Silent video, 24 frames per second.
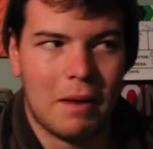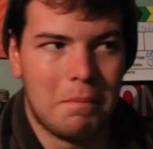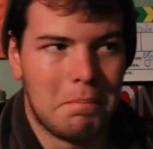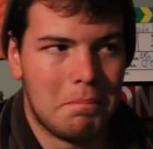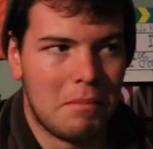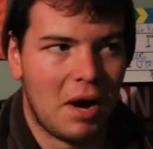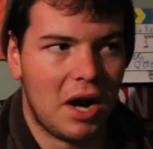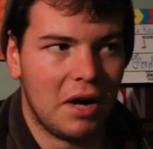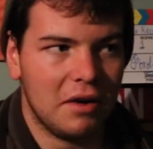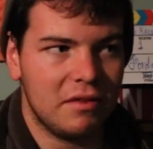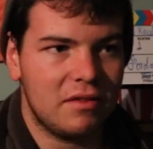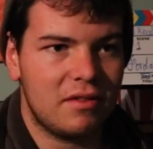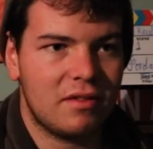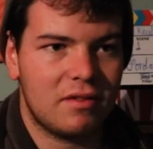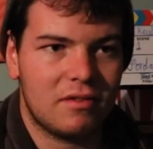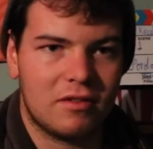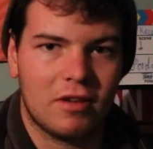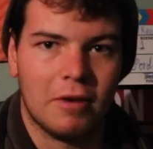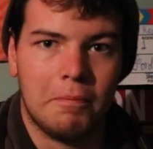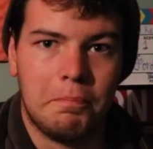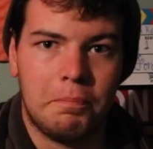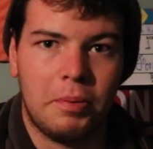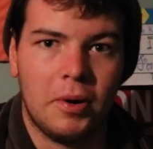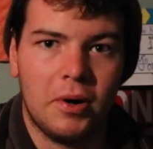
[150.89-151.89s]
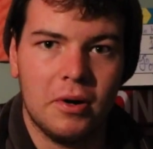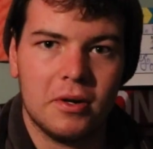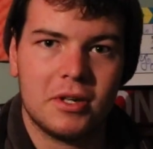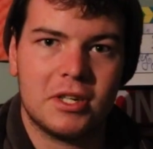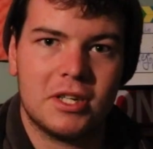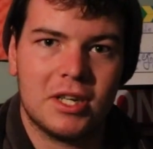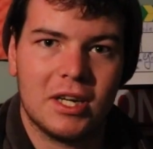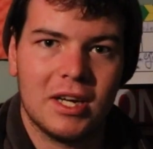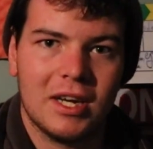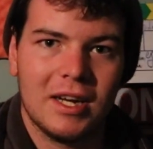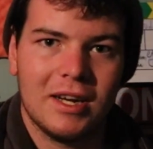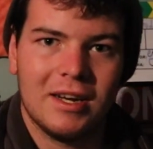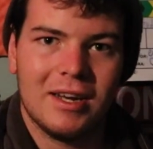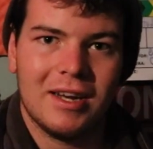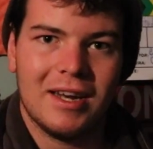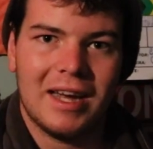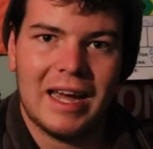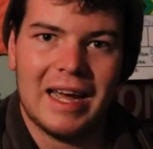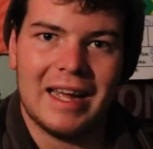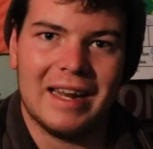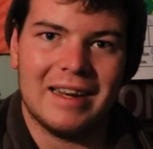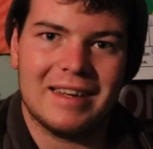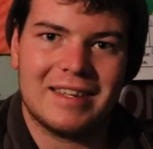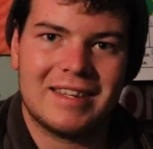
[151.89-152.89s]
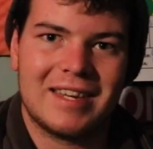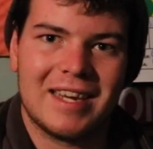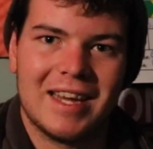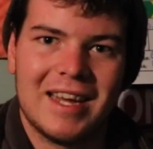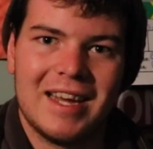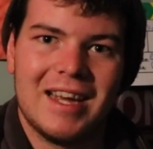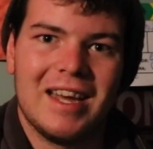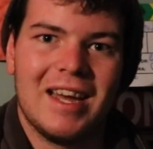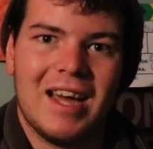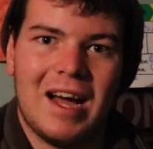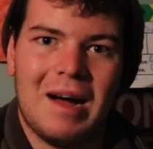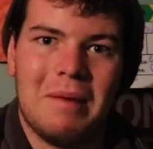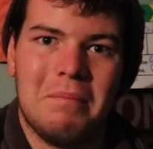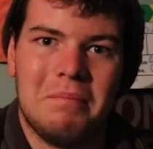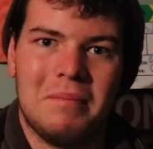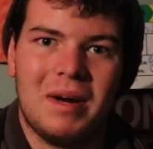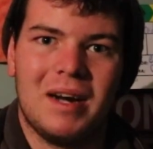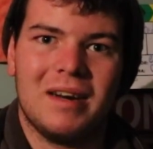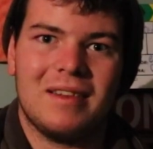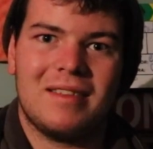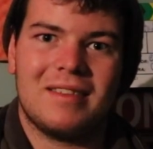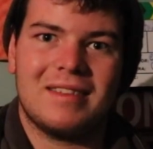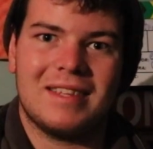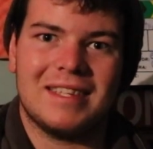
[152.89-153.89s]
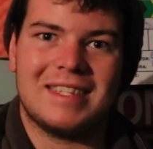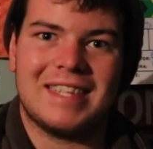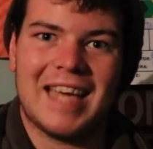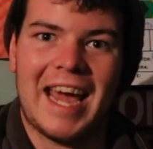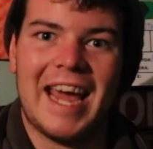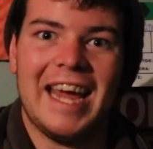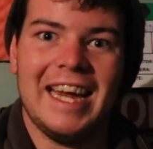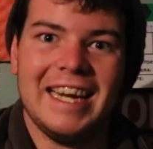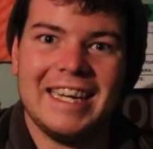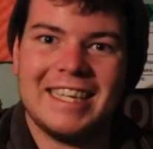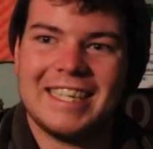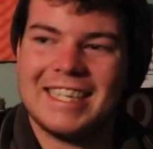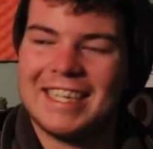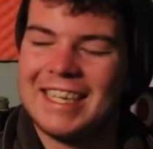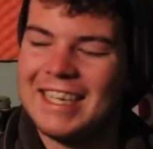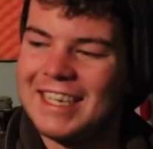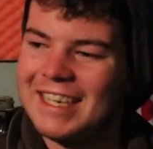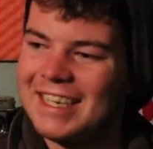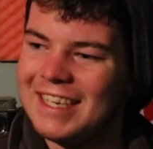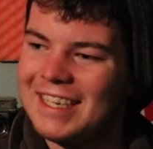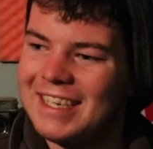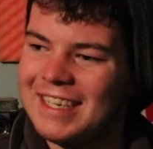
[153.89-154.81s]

a month to book and a month to take.